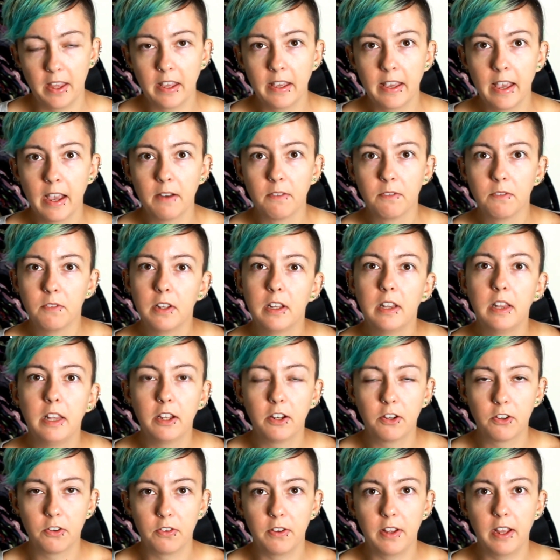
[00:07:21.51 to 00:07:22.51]
get
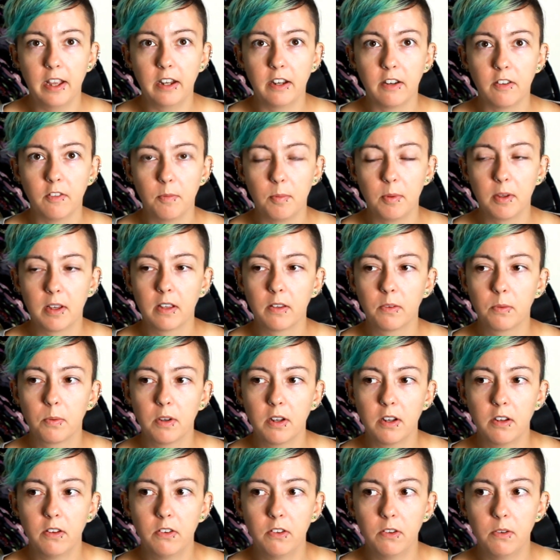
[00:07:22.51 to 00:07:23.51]
really creative, because
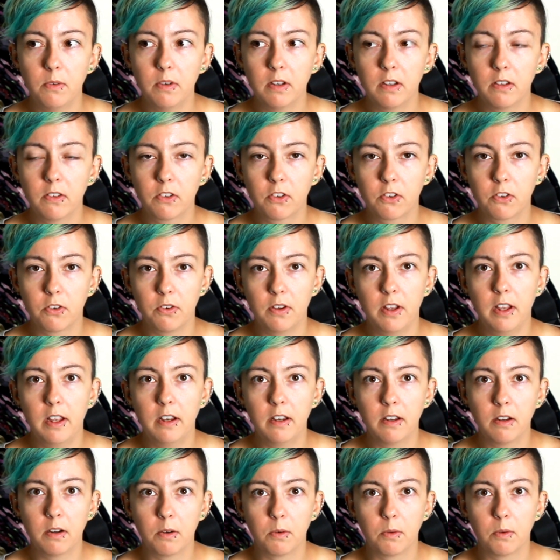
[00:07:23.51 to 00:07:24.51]
what you're doing is
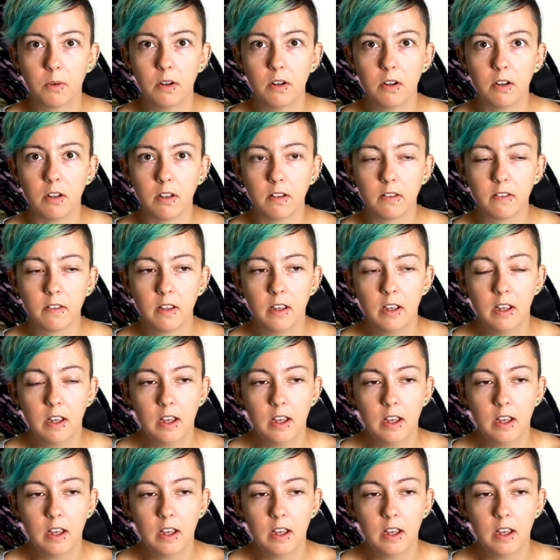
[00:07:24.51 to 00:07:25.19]
creating a world,